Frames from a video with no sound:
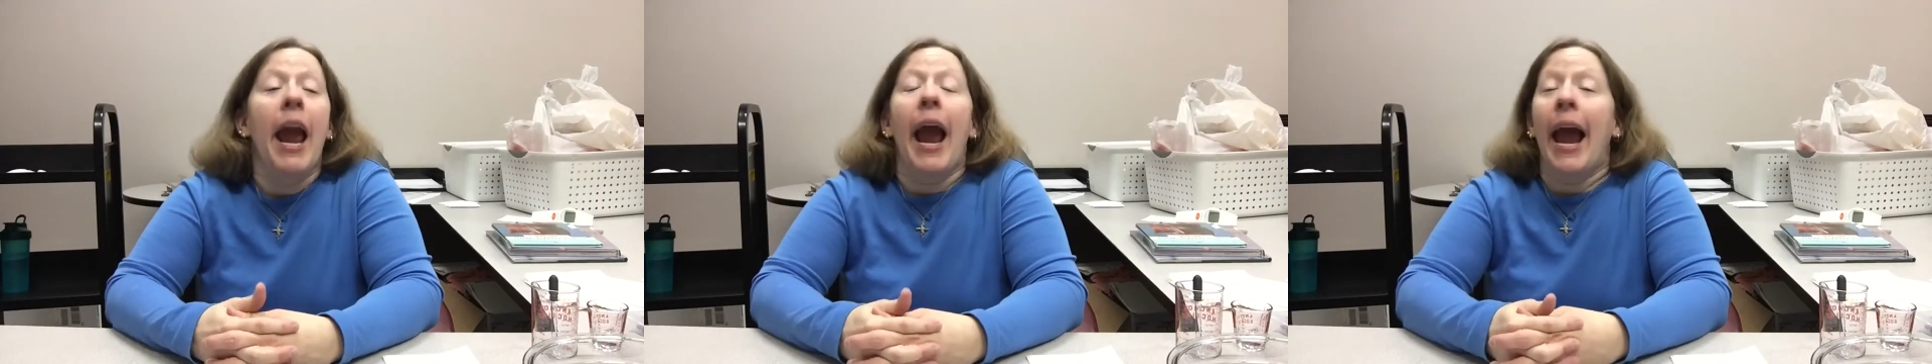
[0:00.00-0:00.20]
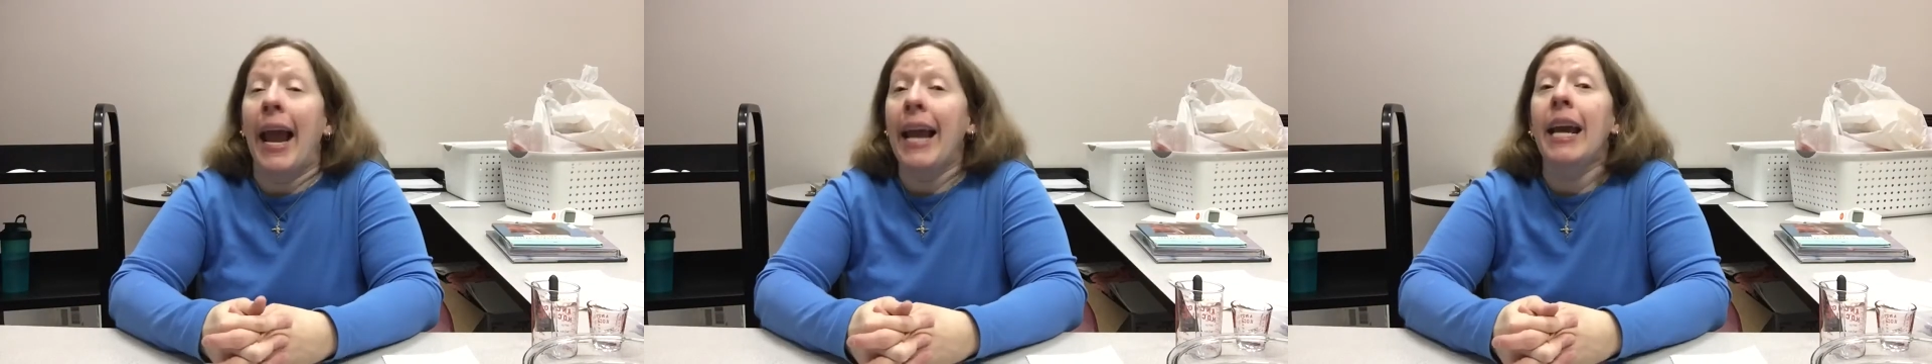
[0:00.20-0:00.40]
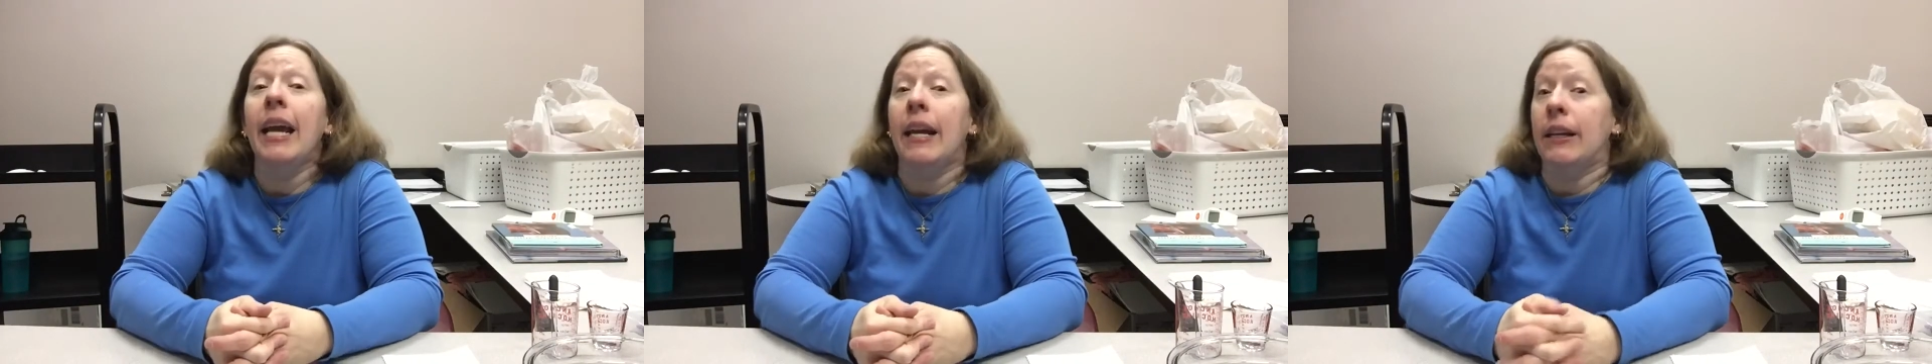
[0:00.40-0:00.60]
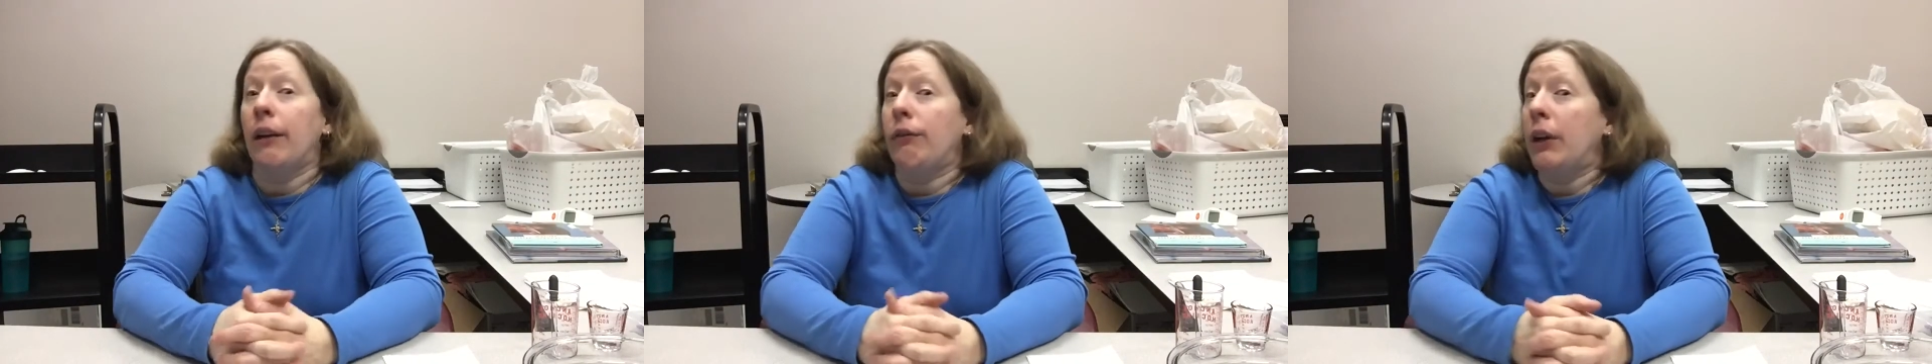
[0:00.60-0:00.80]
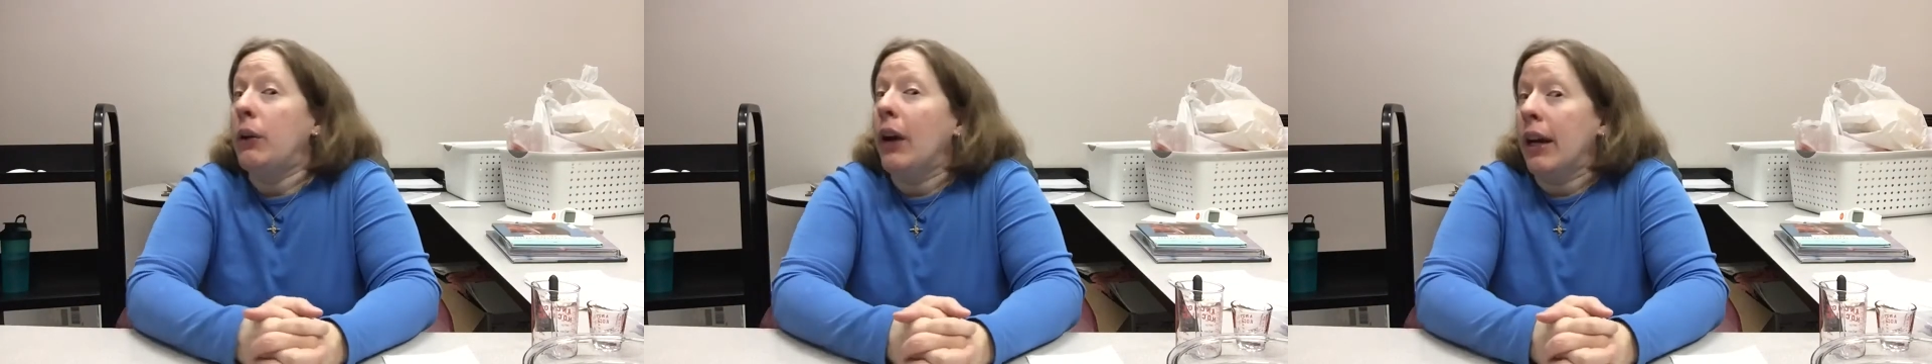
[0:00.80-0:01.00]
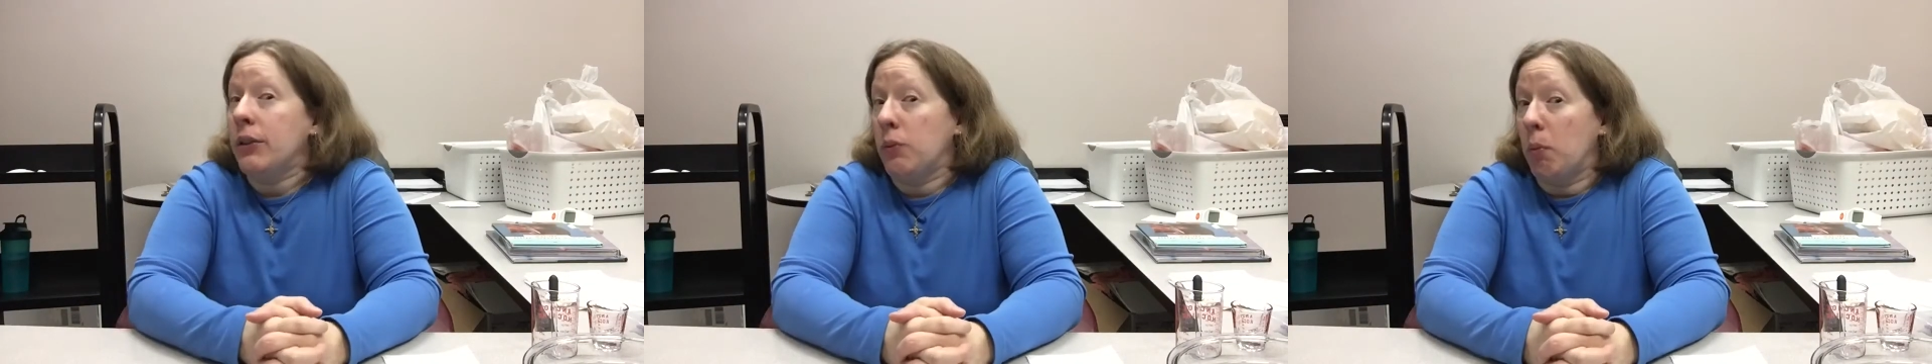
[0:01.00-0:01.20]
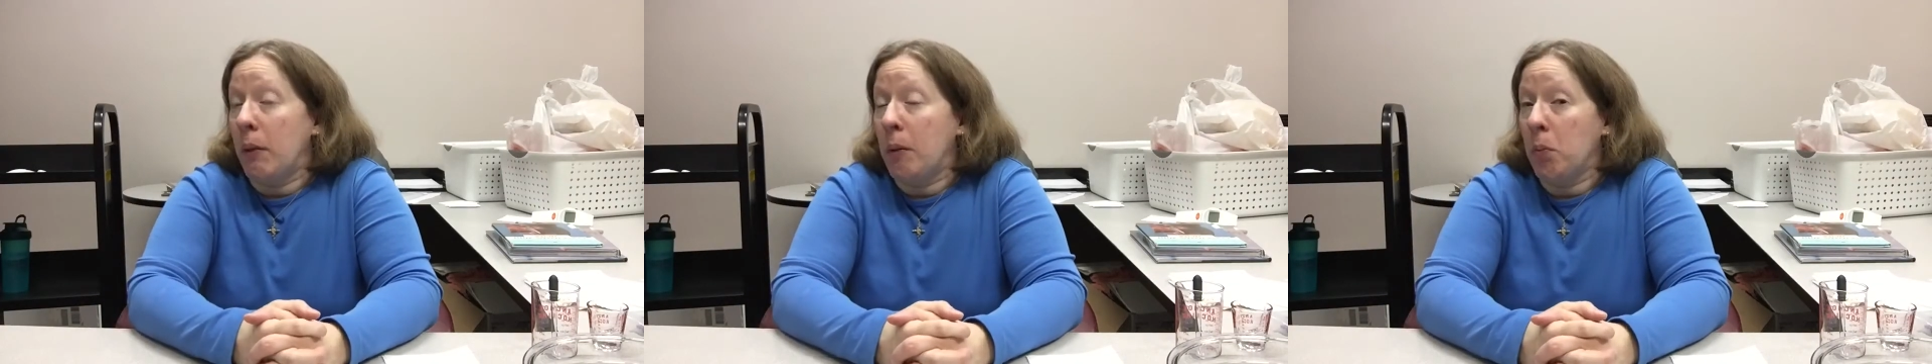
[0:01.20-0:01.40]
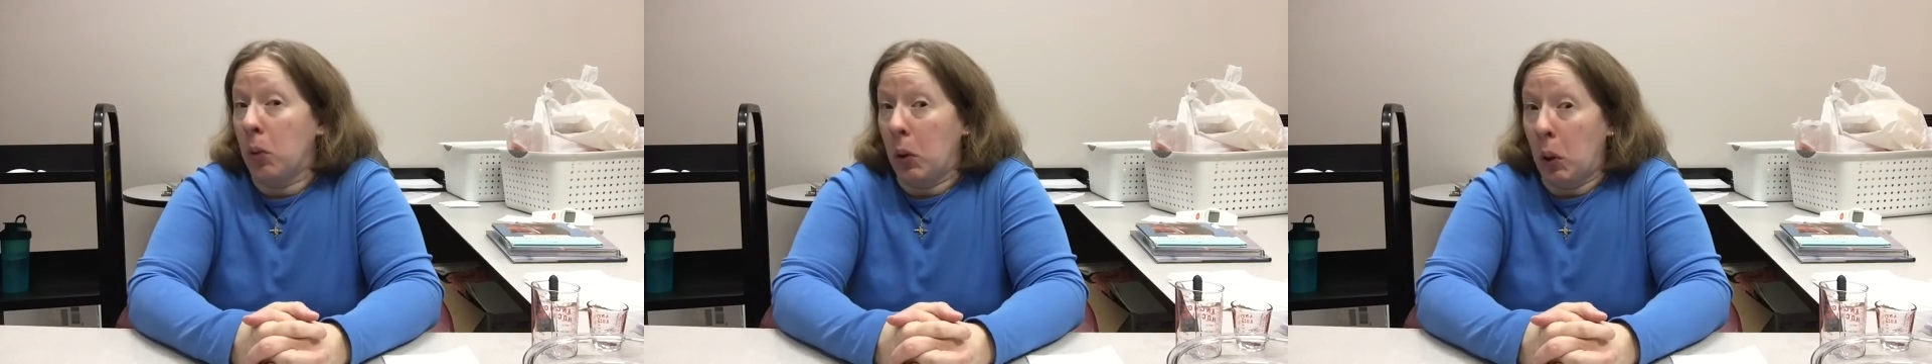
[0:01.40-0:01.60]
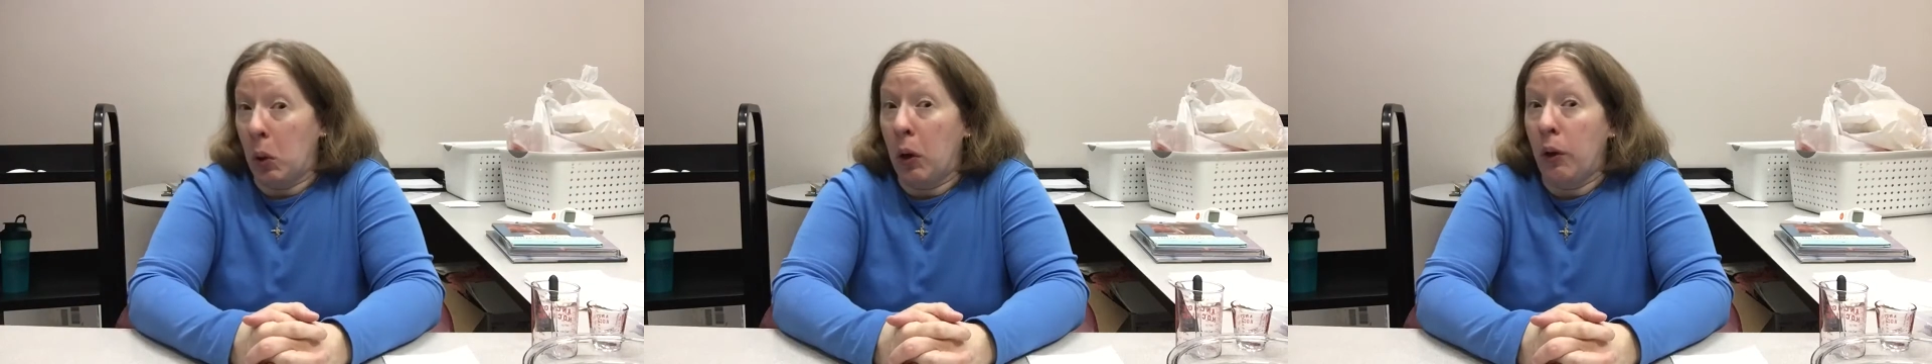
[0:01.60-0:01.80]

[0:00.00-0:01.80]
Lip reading: And if you guys remember